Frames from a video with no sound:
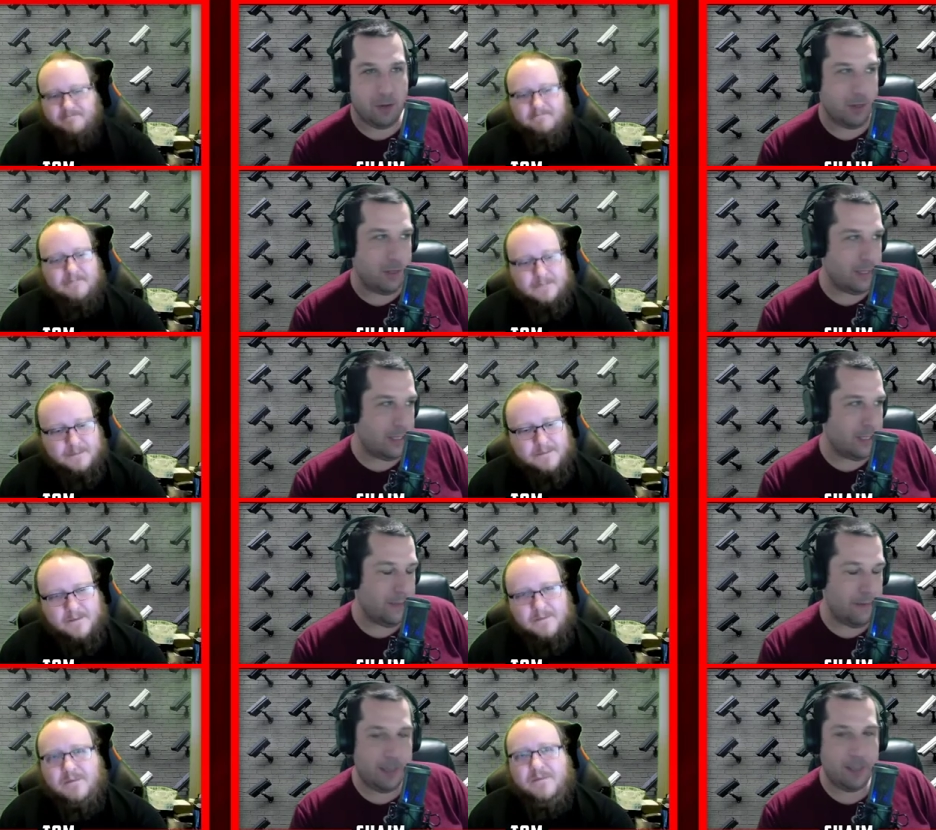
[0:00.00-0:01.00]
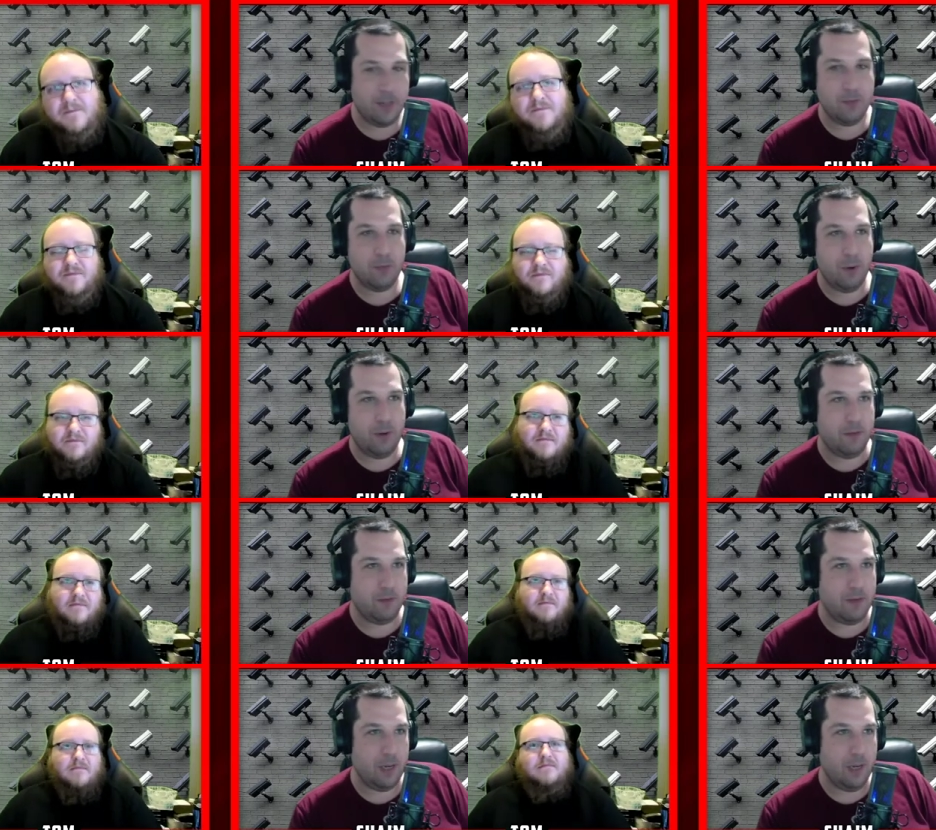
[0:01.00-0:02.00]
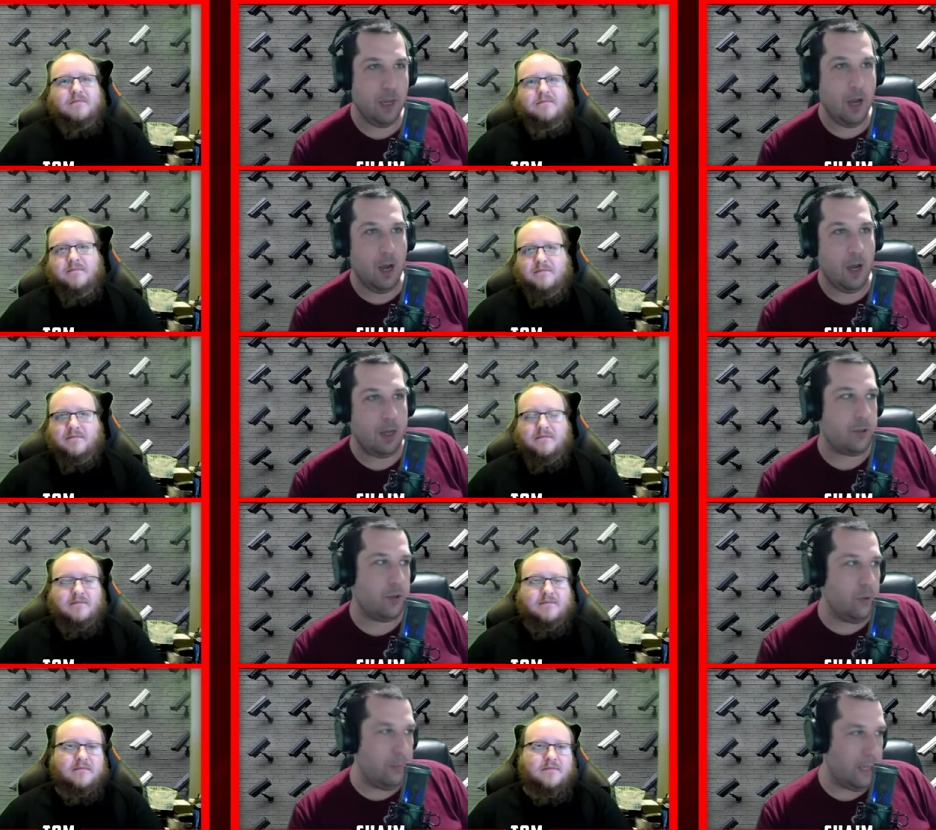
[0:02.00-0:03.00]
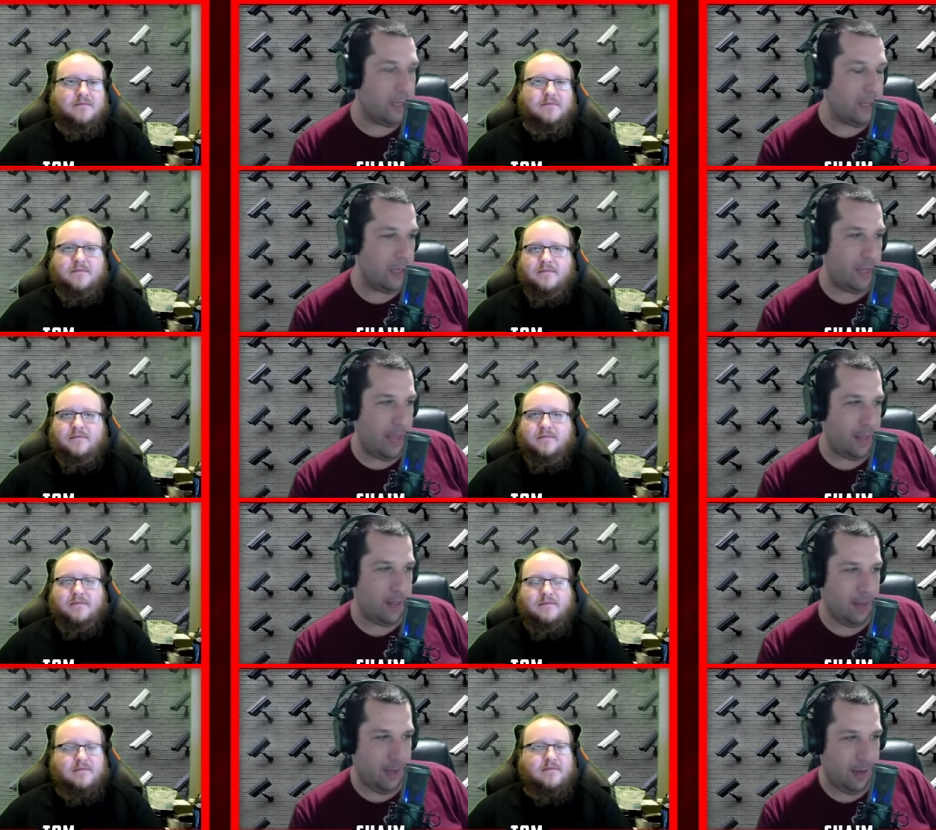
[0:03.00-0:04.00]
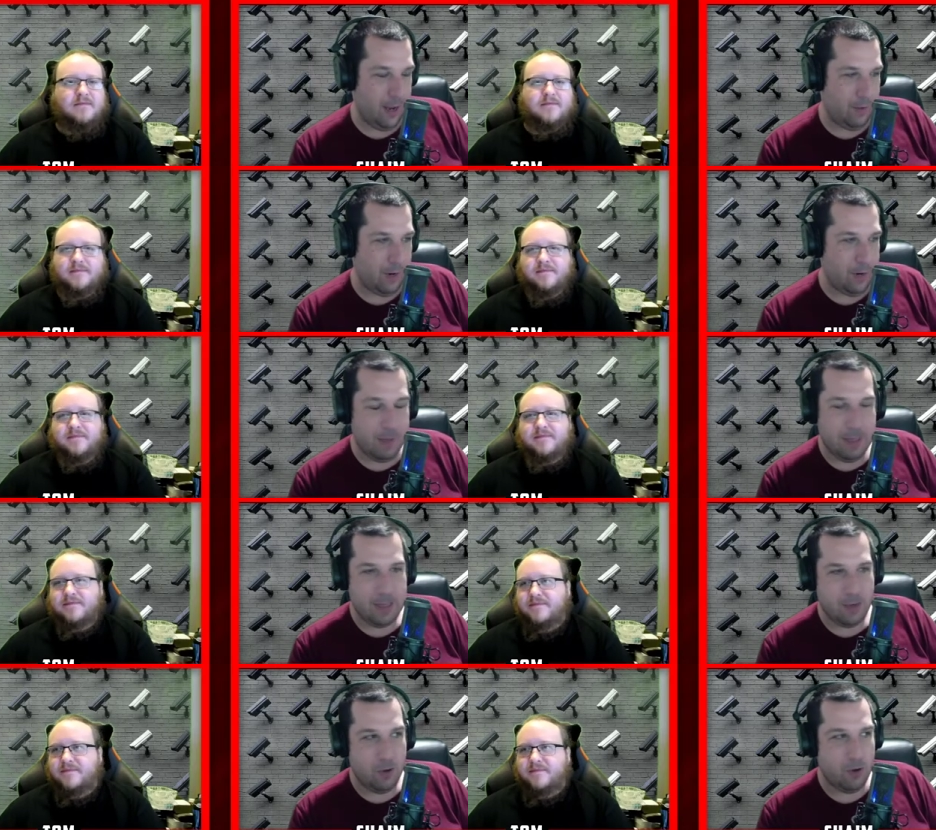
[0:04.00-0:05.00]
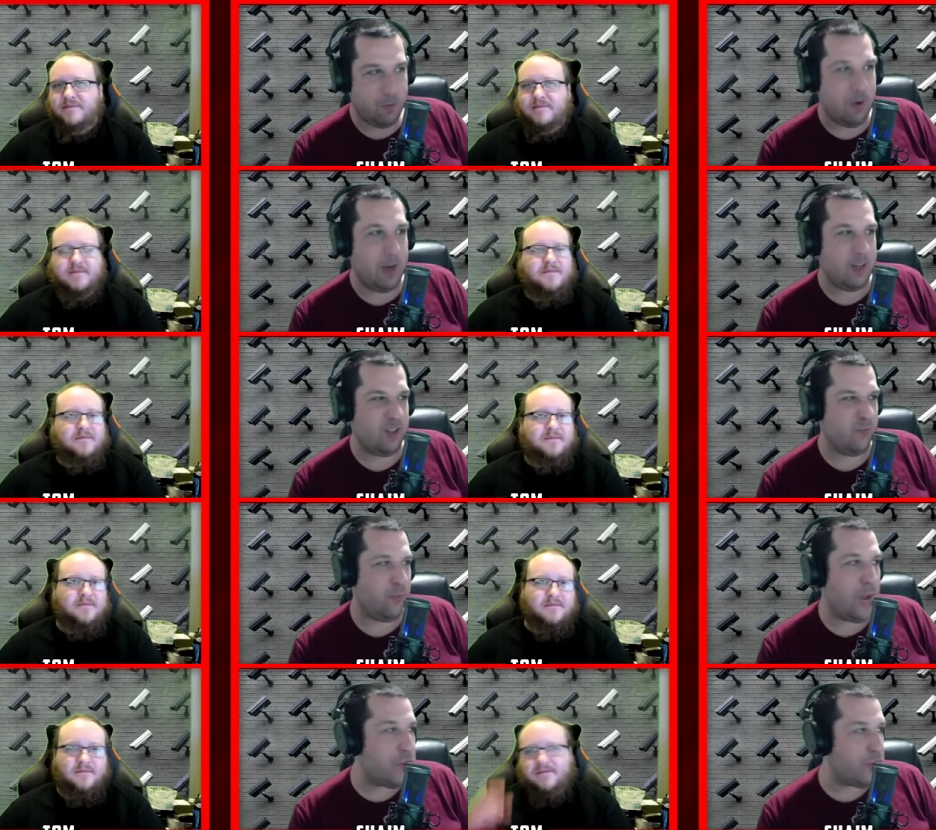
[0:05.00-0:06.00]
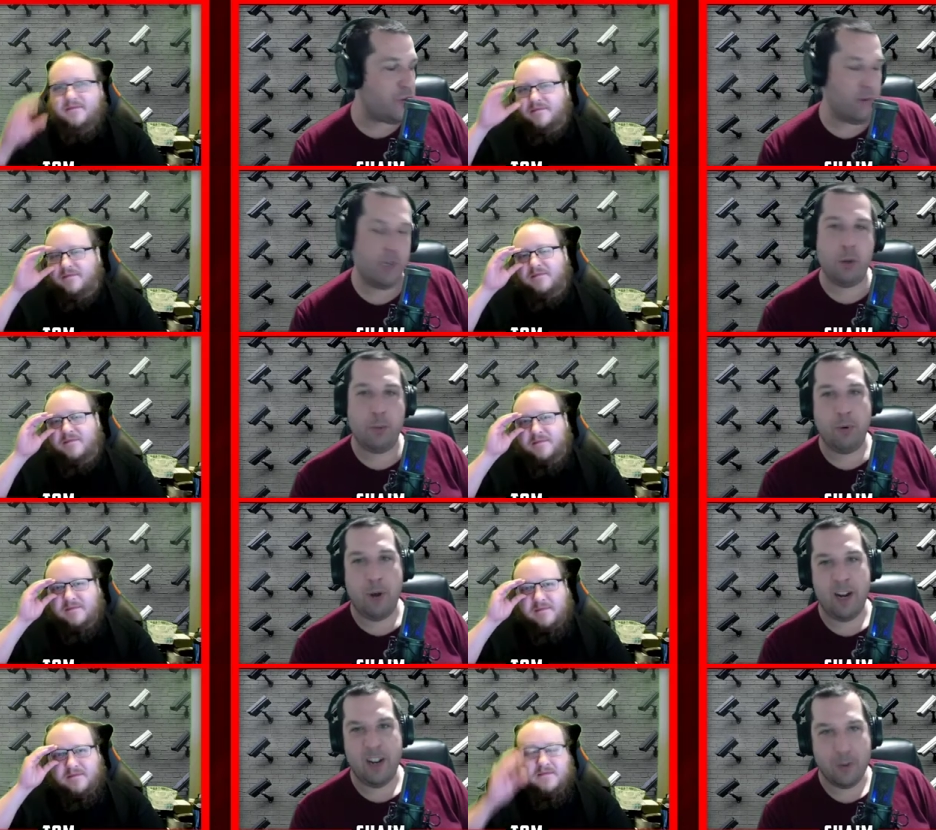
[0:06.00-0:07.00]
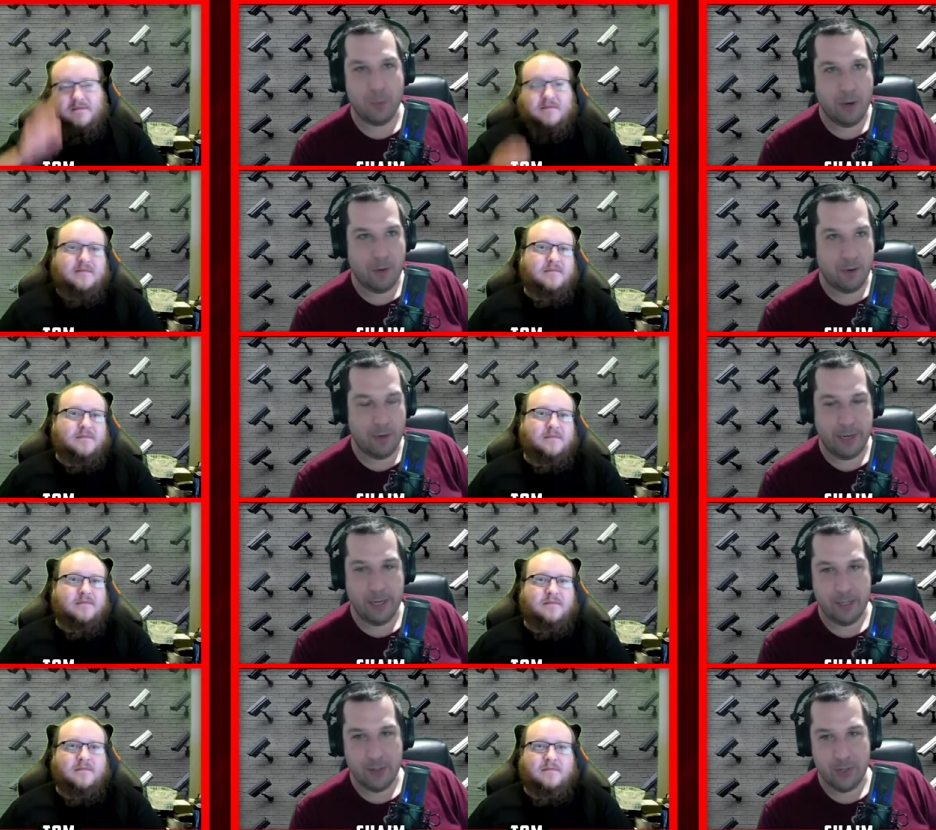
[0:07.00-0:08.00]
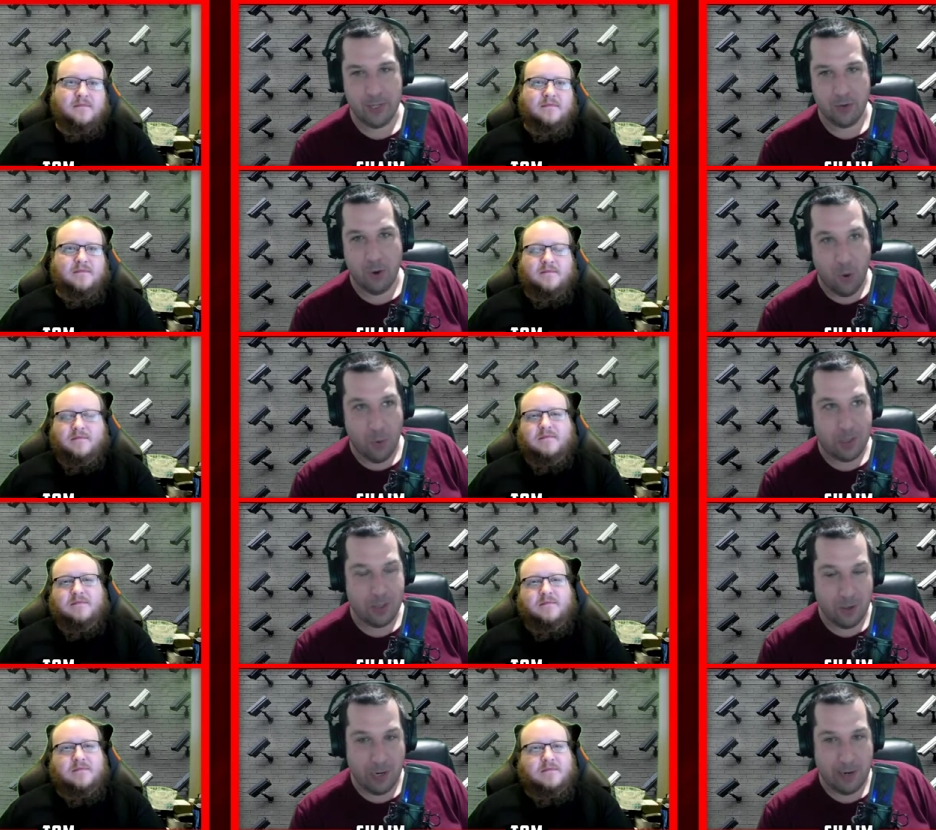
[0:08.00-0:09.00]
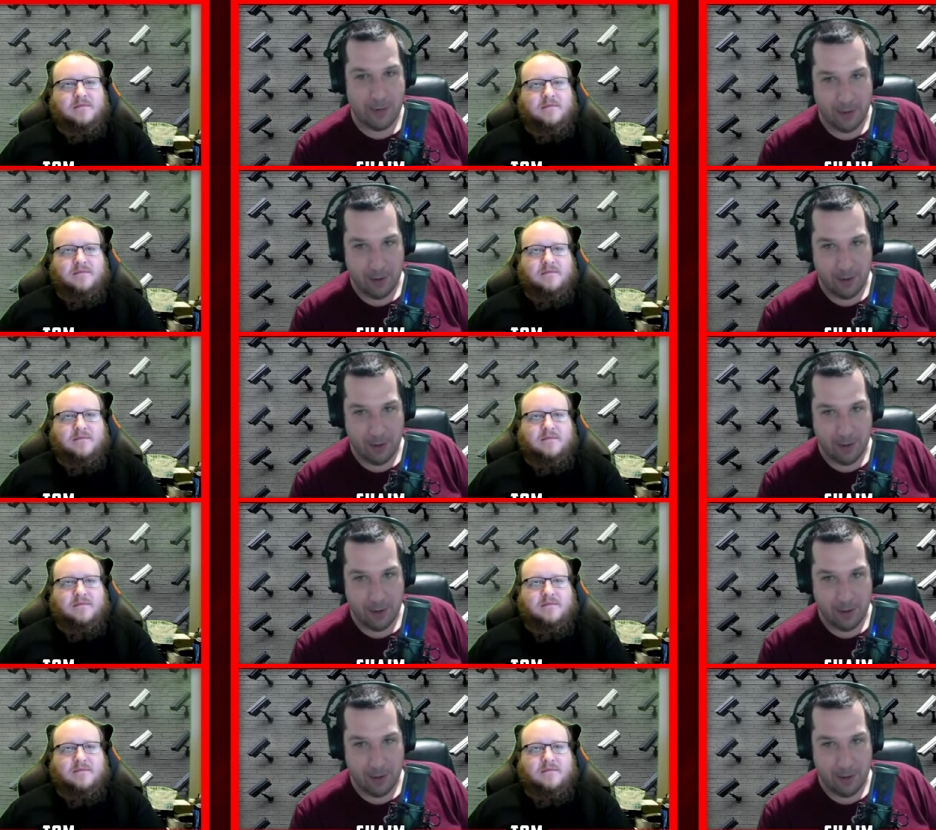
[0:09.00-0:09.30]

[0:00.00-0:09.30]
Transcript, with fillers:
Speaker 1: So this device is from 2015 assumingly and and i recommend this on all your products registering your product whatever it is is always a good idea